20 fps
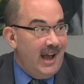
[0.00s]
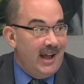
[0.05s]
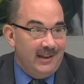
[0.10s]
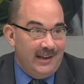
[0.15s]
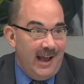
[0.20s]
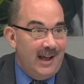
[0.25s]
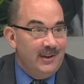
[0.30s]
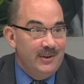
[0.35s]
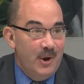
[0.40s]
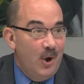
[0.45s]

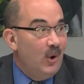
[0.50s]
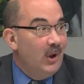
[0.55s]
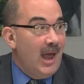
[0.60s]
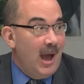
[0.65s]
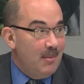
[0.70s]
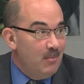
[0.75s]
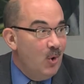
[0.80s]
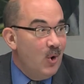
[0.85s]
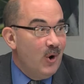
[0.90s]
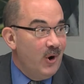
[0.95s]
I'll know a
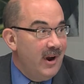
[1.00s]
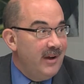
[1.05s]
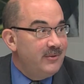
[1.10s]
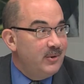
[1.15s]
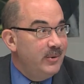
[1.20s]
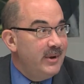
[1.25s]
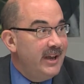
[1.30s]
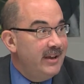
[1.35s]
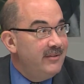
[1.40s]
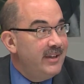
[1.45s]
lot more
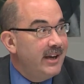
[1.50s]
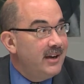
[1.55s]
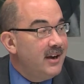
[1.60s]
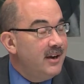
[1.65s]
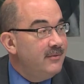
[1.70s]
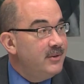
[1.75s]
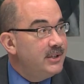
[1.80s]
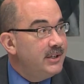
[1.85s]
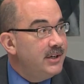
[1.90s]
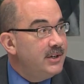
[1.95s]
after we have that
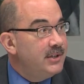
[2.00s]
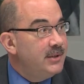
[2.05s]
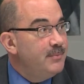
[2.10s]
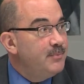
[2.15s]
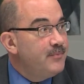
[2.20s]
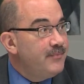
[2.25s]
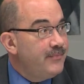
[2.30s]
conversation.